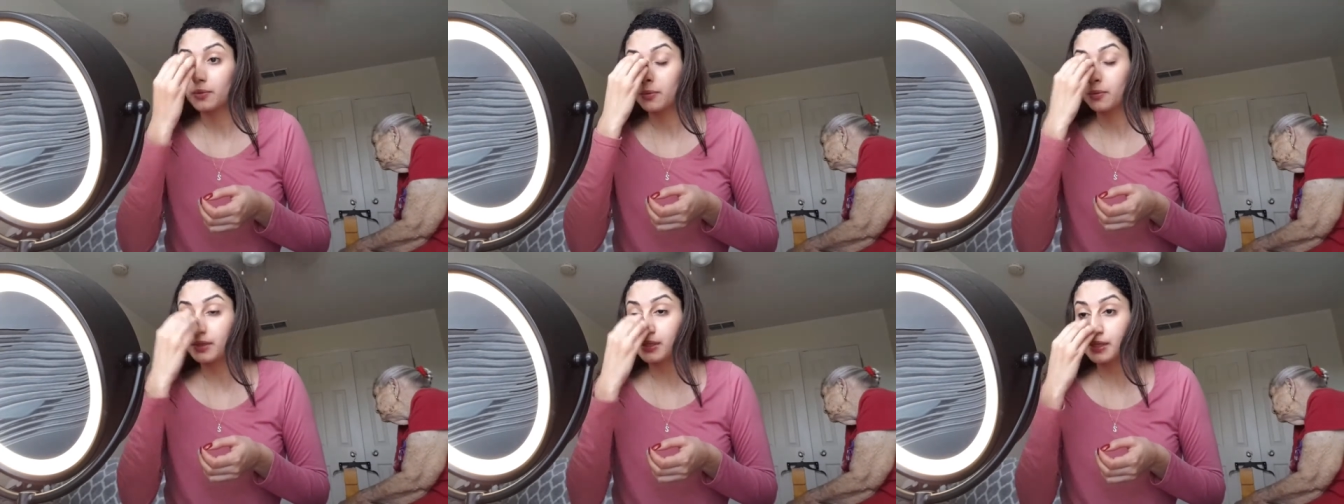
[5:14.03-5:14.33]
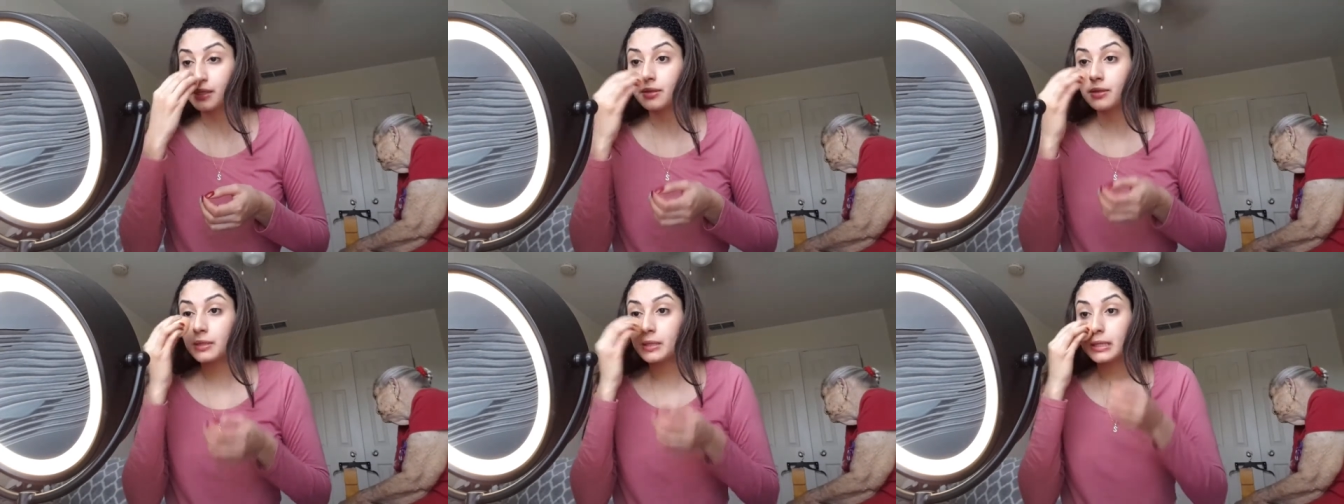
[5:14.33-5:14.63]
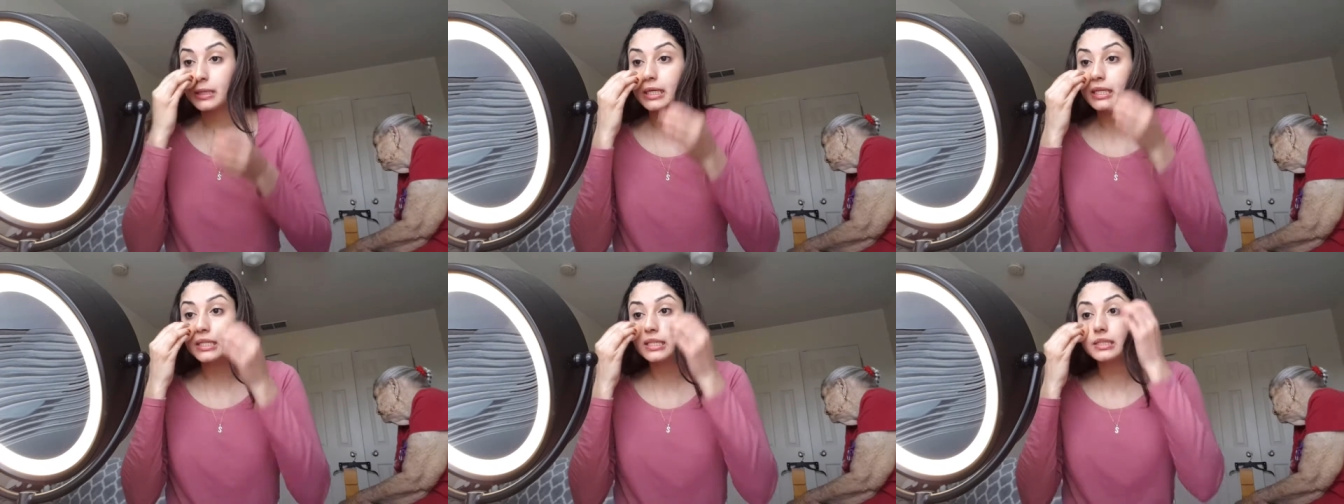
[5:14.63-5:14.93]
with other
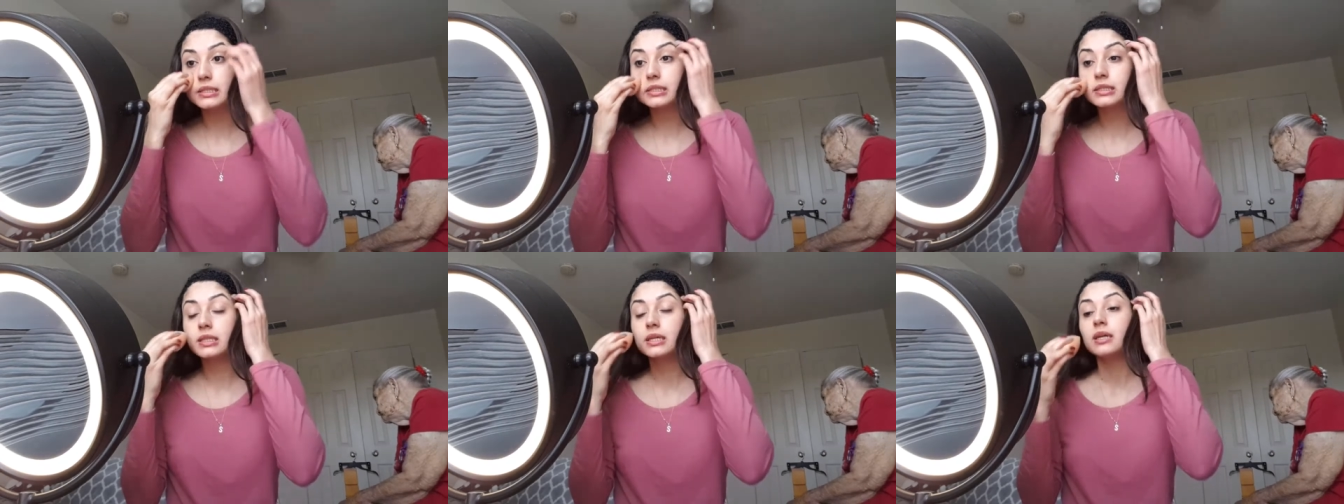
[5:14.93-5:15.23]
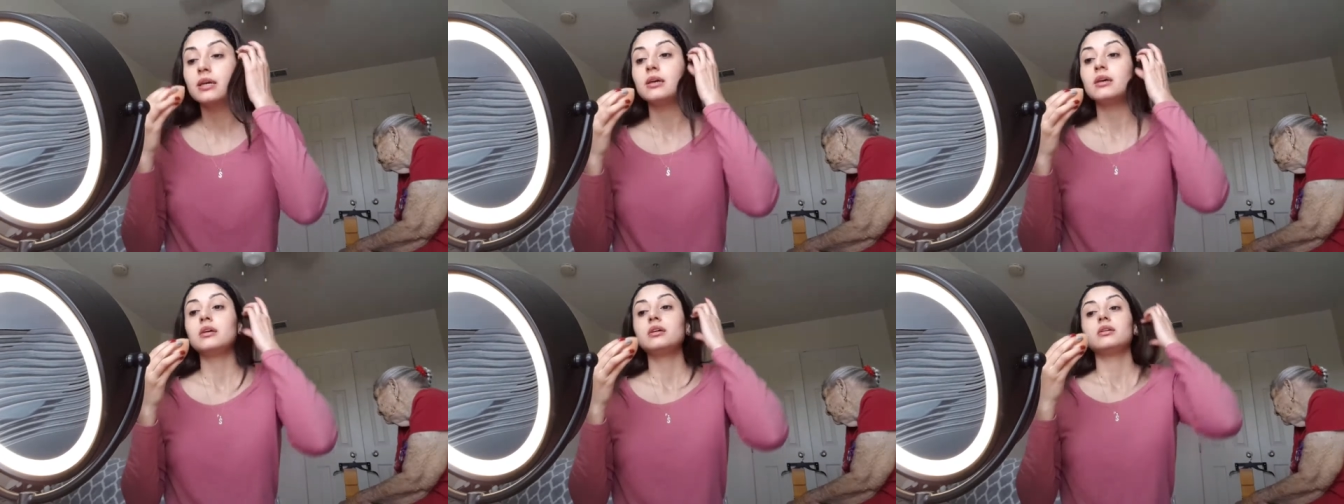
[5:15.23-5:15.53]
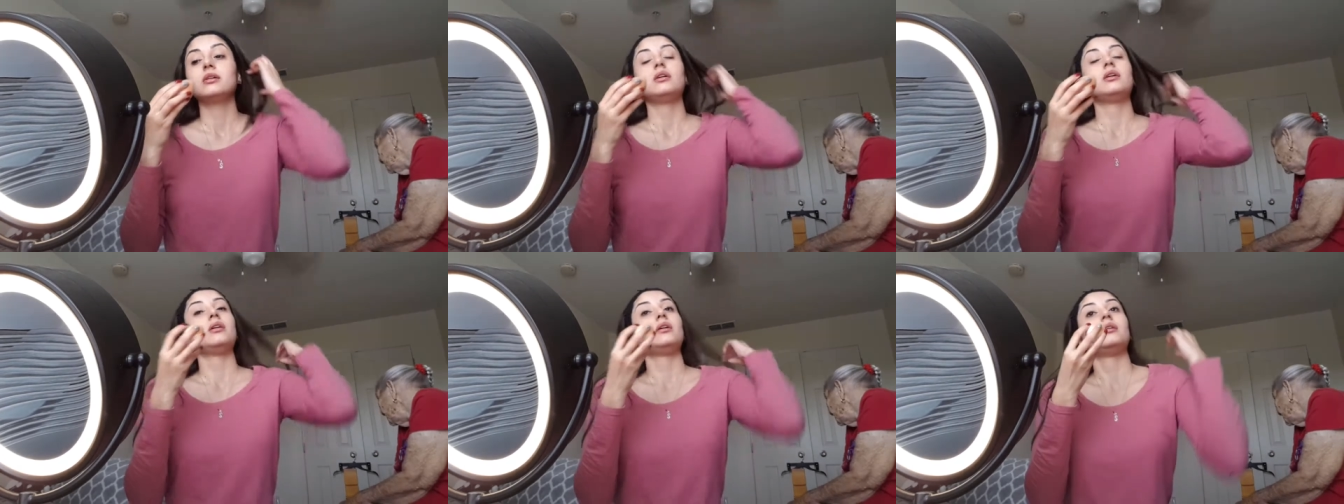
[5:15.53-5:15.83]
ladies
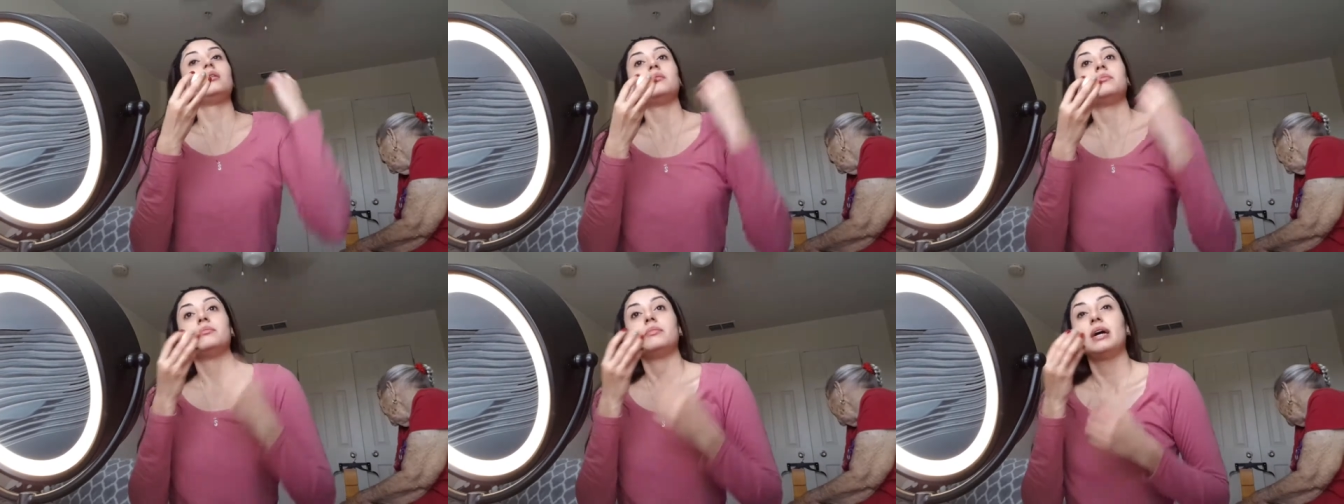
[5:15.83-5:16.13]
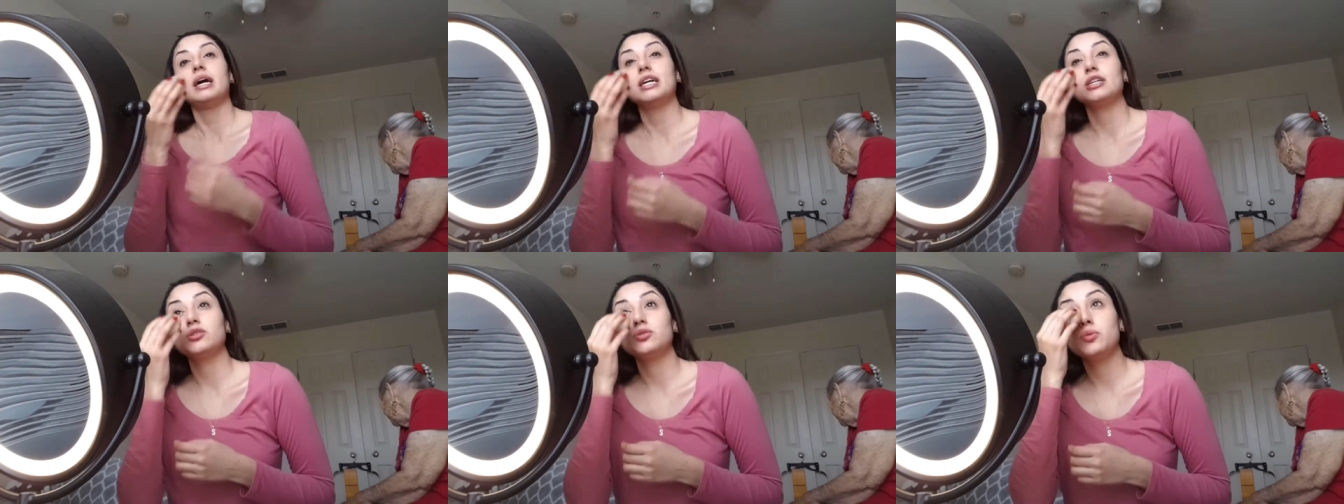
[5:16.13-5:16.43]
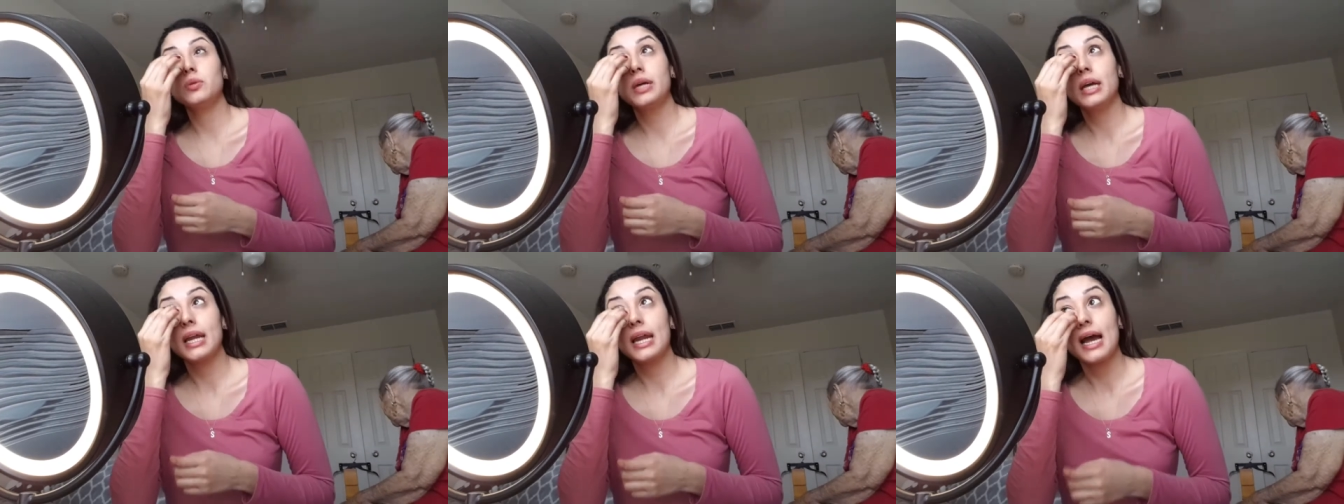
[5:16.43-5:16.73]
I
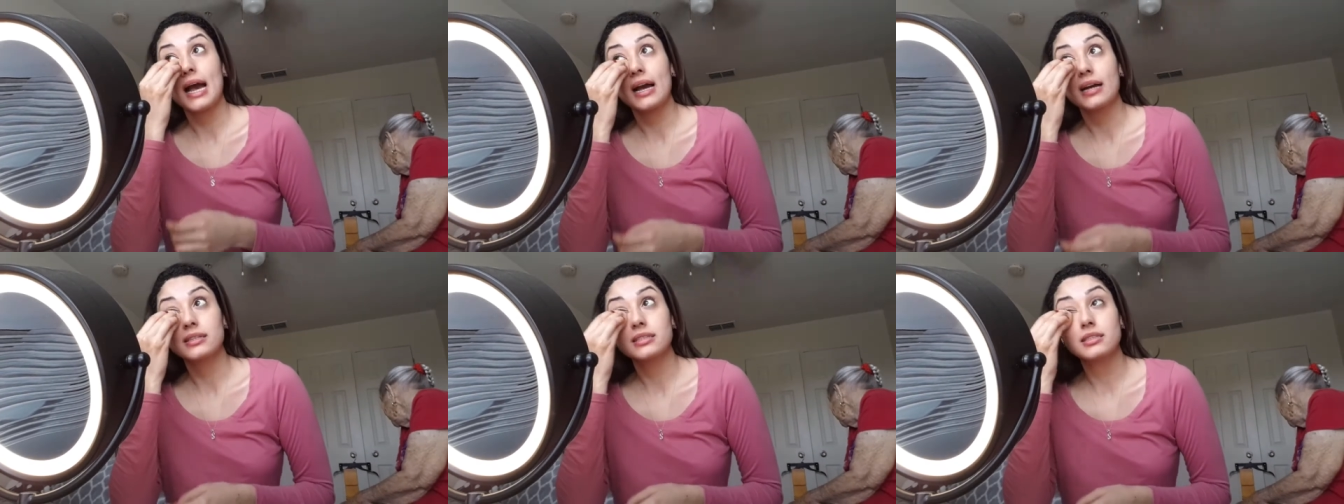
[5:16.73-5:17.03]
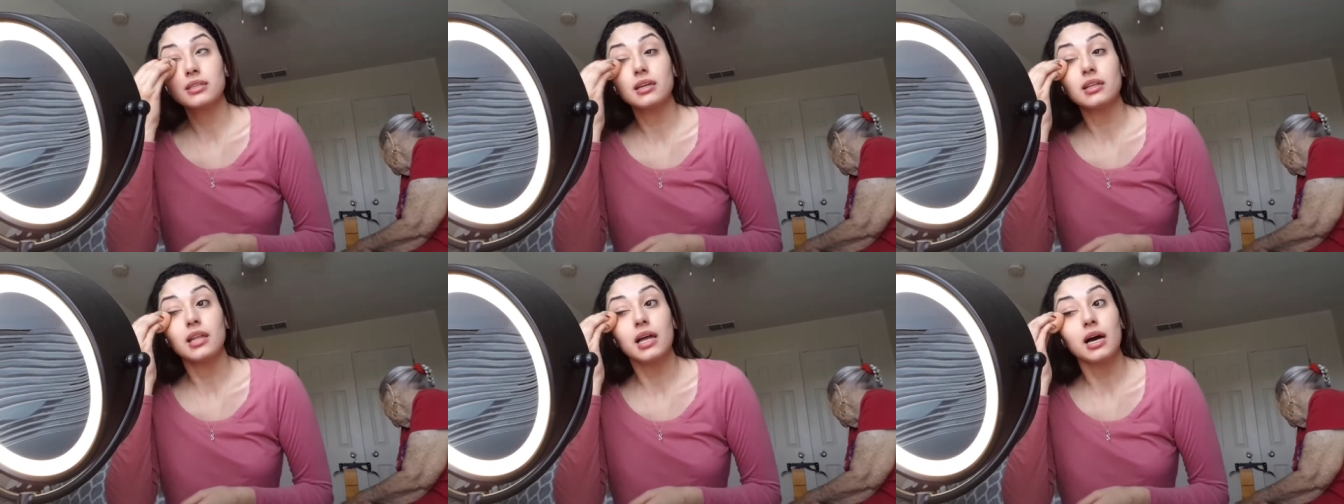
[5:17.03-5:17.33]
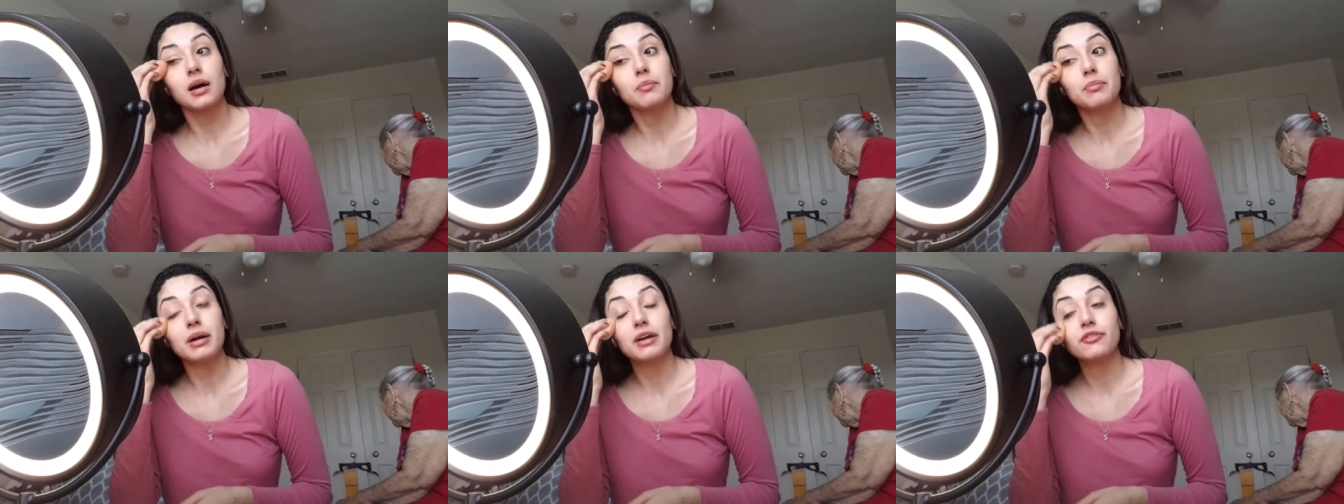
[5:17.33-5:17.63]
do get asked a
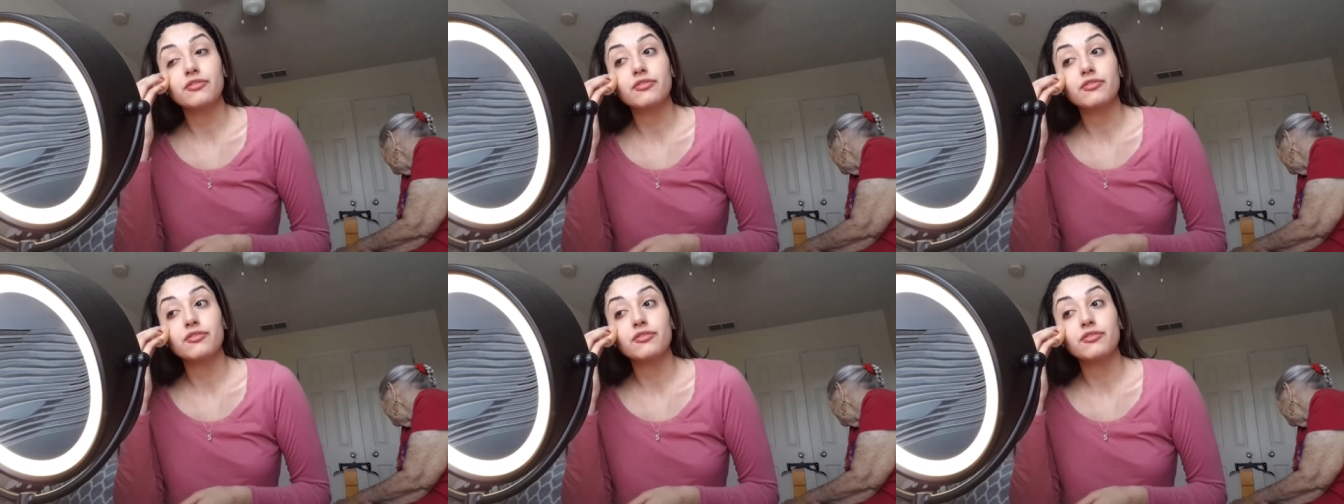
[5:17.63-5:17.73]
lot by